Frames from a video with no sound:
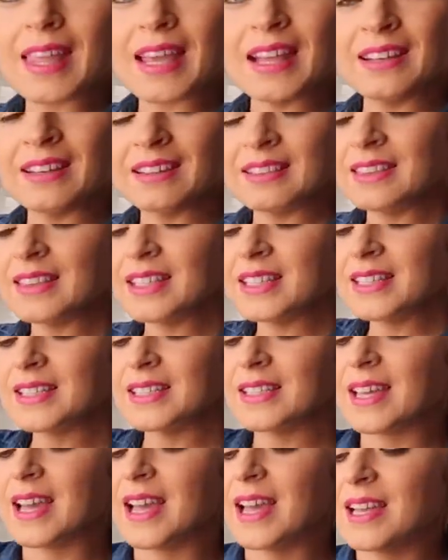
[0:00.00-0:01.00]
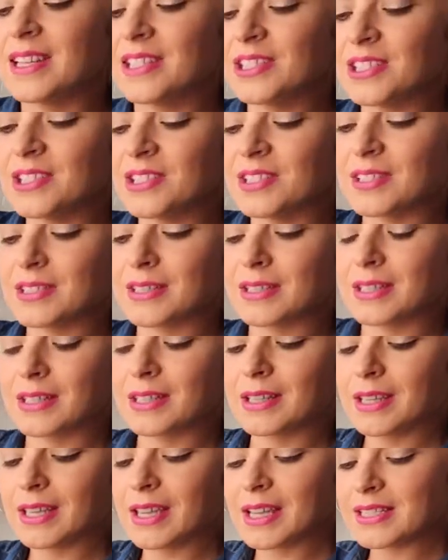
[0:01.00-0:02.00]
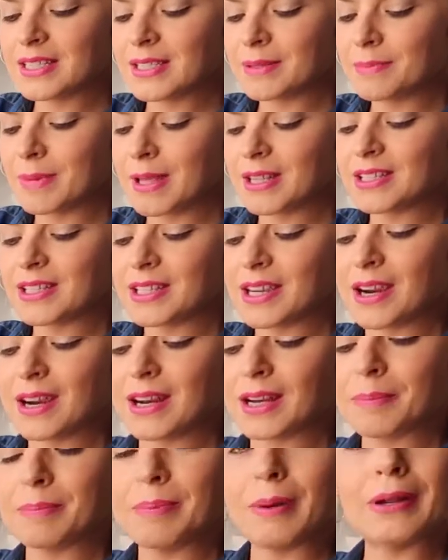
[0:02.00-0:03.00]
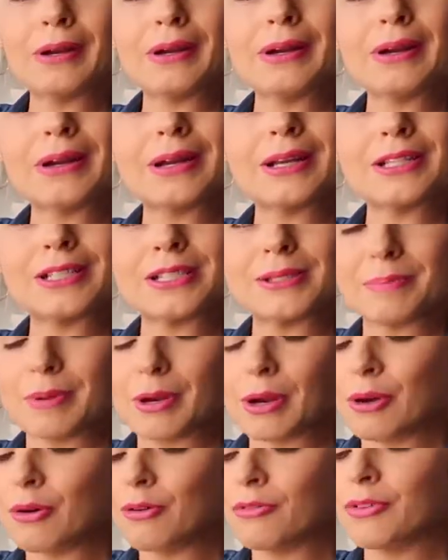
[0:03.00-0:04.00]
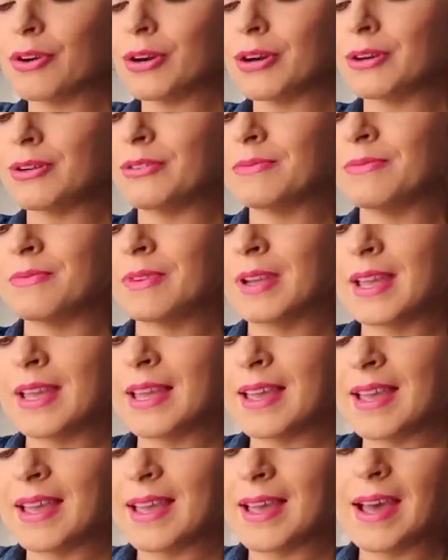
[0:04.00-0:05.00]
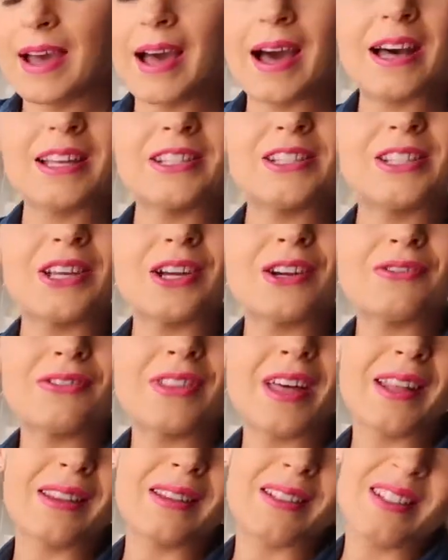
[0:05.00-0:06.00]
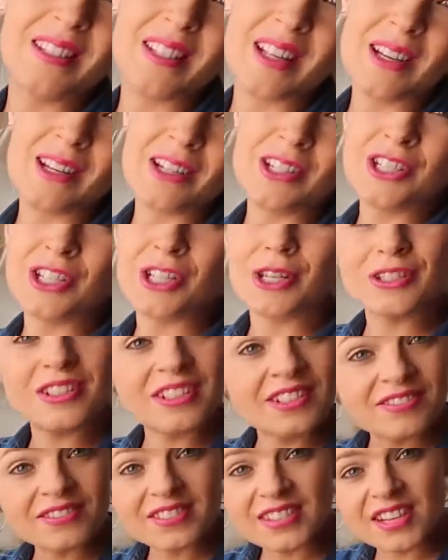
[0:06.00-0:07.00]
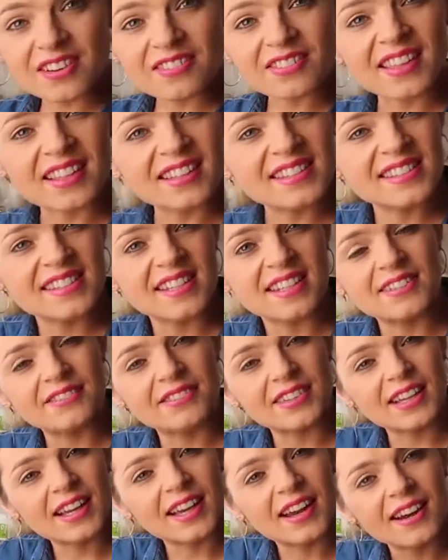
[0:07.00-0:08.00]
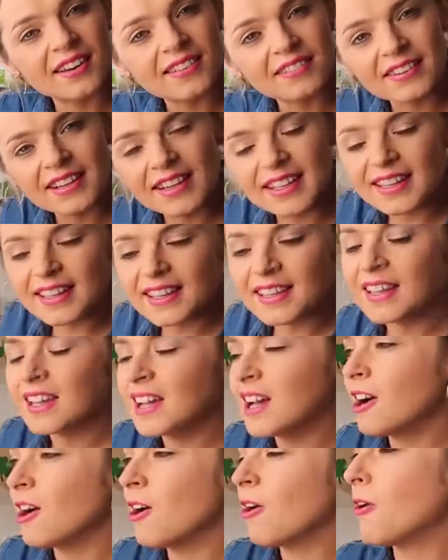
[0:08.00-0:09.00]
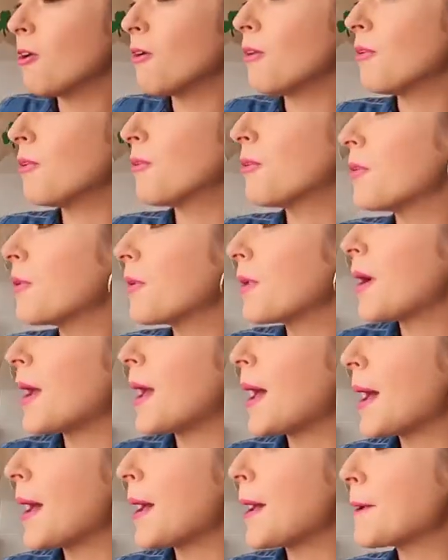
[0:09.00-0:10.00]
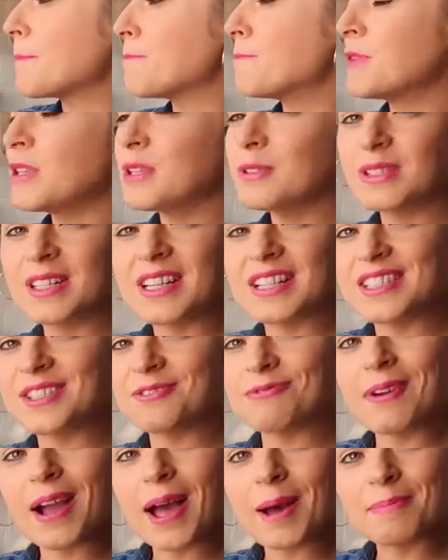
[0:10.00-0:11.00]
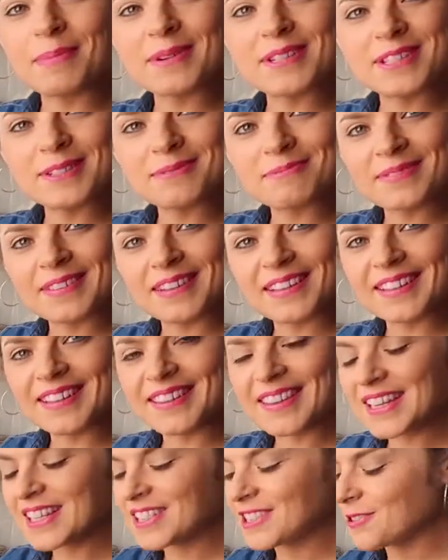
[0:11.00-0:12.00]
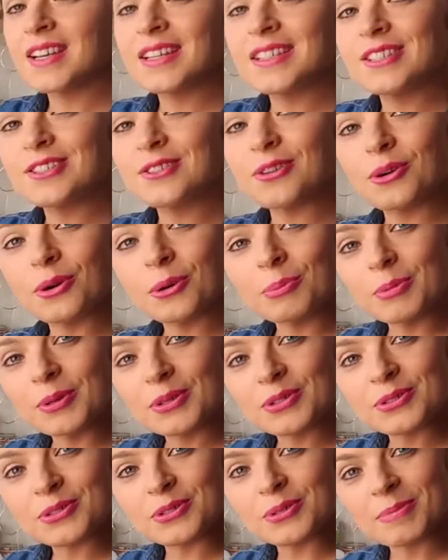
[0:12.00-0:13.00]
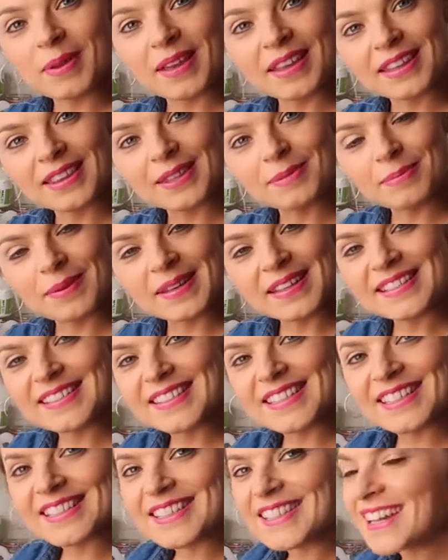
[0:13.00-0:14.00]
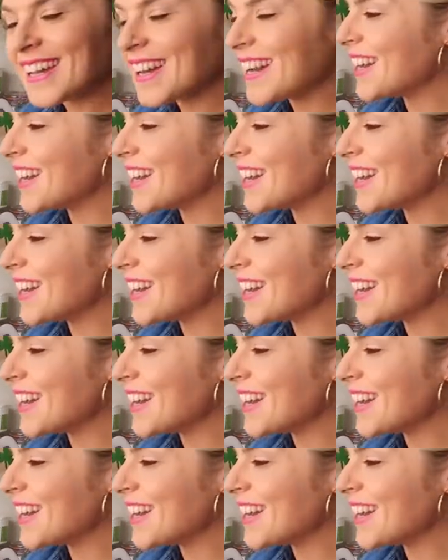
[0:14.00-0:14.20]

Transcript: like this and just get some melted garlic butter and just put it over and serve that on the side. You can even serve that on the side of a curry, or use it as a wrap or something like that. So I hope you enjoy making the pizzas.